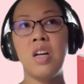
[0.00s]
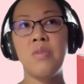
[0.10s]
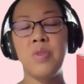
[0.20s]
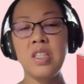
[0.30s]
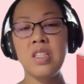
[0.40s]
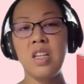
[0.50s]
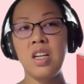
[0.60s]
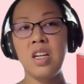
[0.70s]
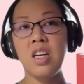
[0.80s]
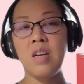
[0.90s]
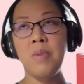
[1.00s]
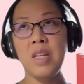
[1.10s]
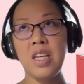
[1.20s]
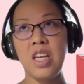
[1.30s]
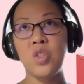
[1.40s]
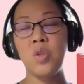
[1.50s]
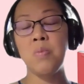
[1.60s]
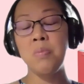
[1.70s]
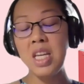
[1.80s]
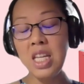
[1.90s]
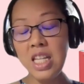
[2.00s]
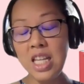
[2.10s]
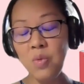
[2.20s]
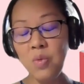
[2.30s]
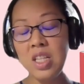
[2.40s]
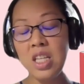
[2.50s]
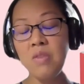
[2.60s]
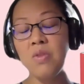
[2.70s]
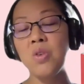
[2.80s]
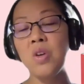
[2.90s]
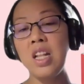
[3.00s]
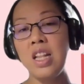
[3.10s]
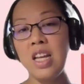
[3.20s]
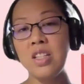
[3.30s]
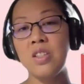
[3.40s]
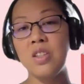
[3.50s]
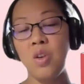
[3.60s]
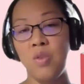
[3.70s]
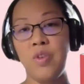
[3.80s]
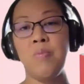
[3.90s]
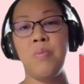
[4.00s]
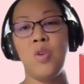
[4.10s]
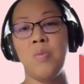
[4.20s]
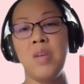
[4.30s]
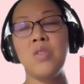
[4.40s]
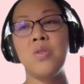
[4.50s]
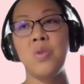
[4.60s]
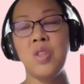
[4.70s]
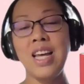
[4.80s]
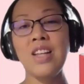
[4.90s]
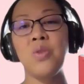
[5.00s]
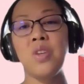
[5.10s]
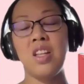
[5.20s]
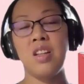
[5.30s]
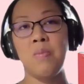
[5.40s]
visa application, meaning will give you a letter of employment so that you can